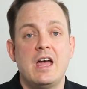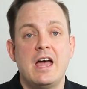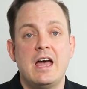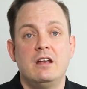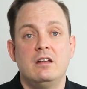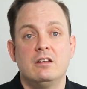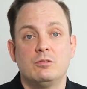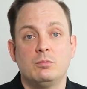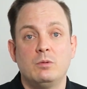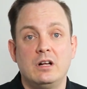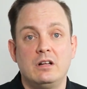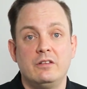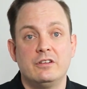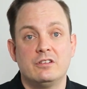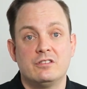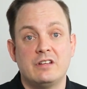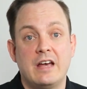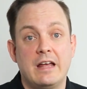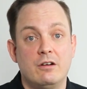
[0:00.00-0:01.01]
and as well the
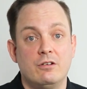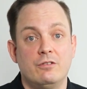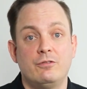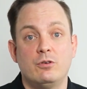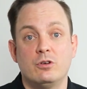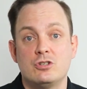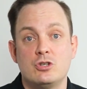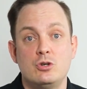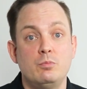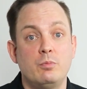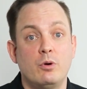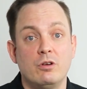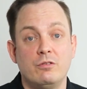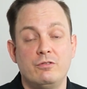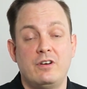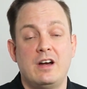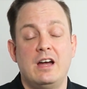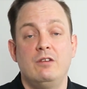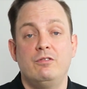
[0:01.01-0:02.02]
standard for
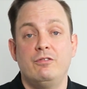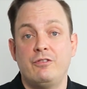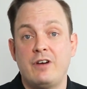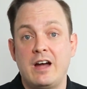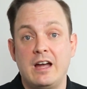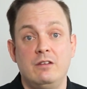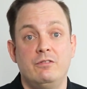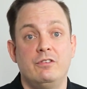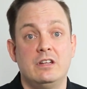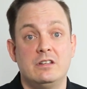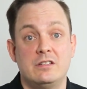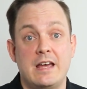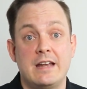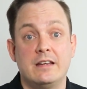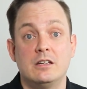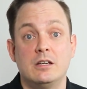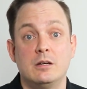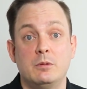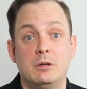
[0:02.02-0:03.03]
2.5, 5 and
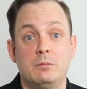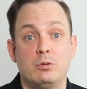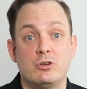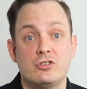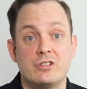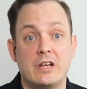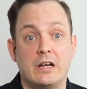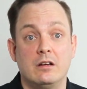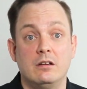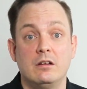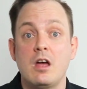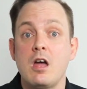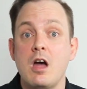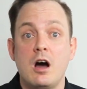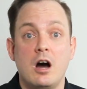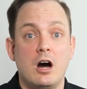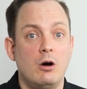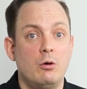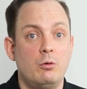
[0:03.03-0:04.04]
10 gigabit per second
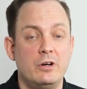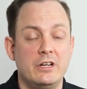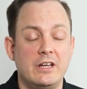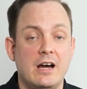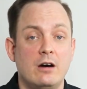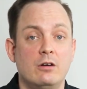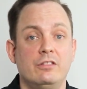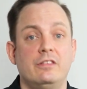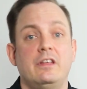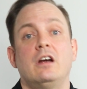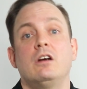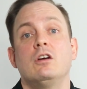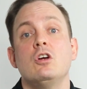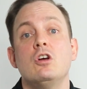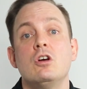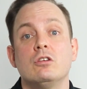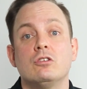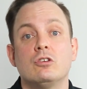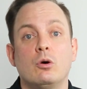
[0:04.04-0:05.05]
already out there,
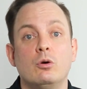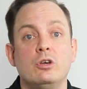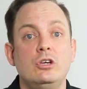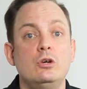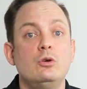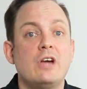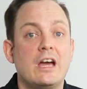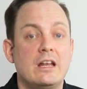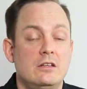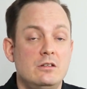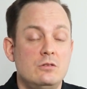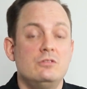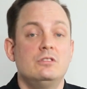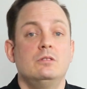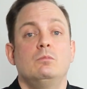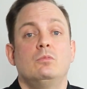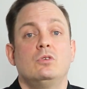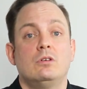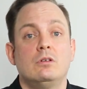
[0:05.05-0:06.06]
so you can use
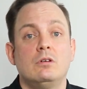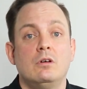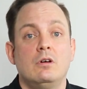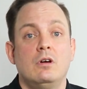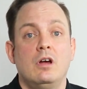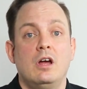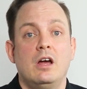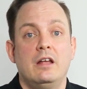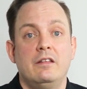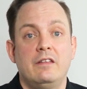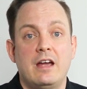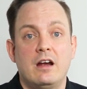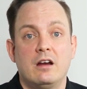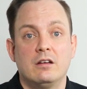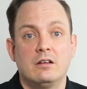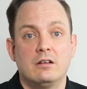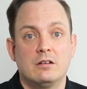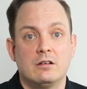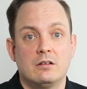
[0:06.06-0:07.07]
them and
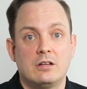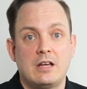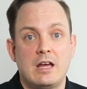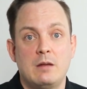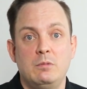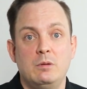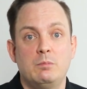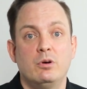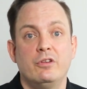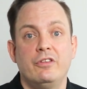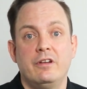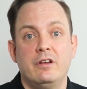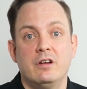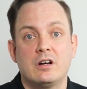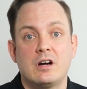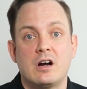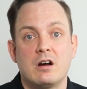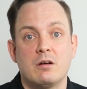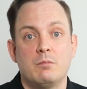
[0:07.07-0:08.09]
they can be put in a
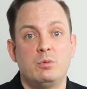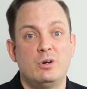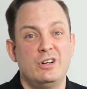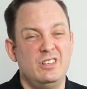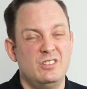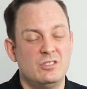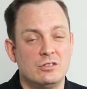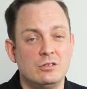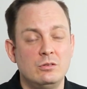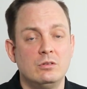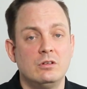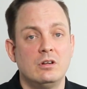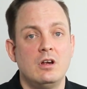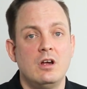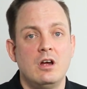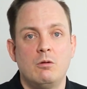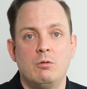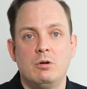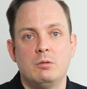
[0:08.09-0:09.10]
car pretty soon.
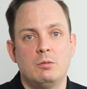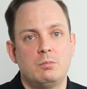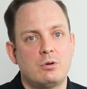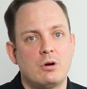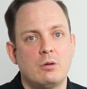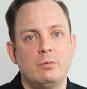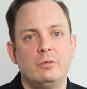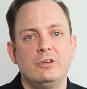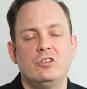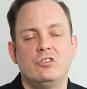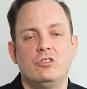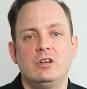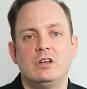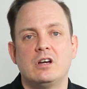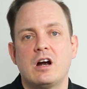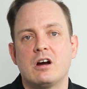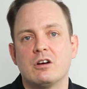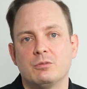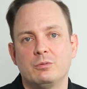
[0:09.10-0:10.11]
We will probably see
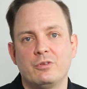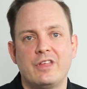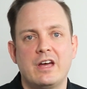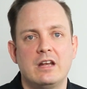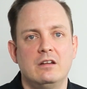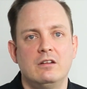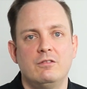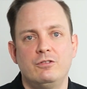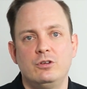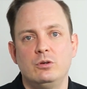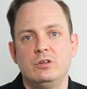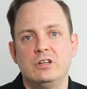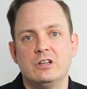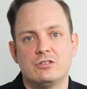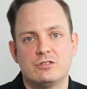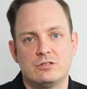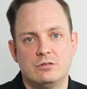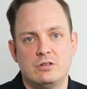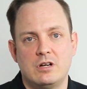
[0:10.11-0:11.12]
cars with that in a few
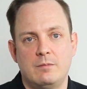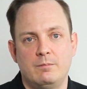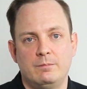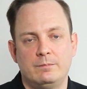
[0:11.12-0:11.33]
years to come.